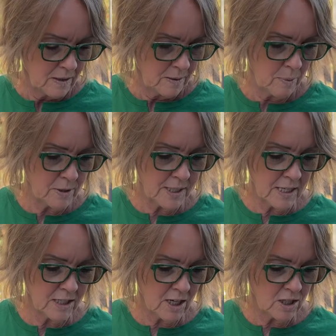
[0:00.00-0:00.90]
the person I
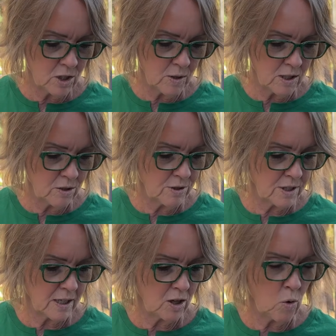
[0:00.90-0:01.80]
saw do it used
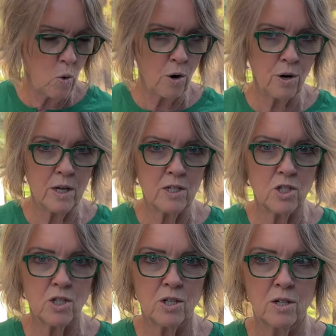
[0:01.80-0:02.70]
like
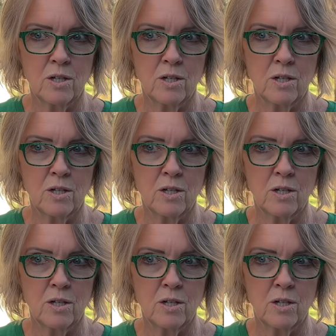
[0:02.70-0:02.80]
1/4-inch